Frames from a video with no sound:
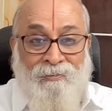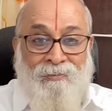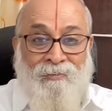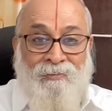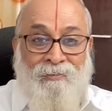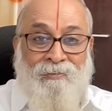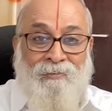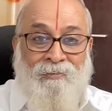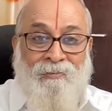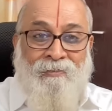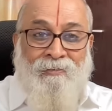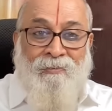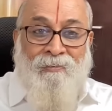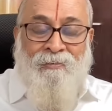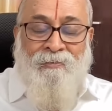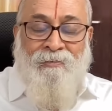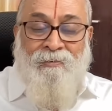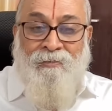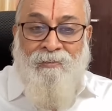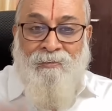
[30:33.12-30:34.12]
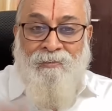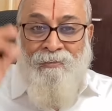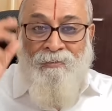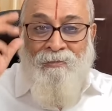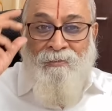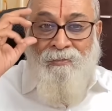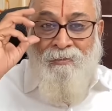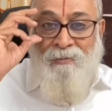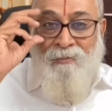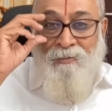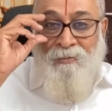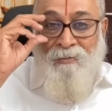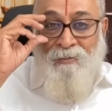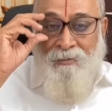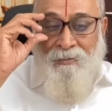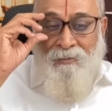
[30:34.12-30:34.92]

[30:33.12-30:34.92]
Nobody speaks.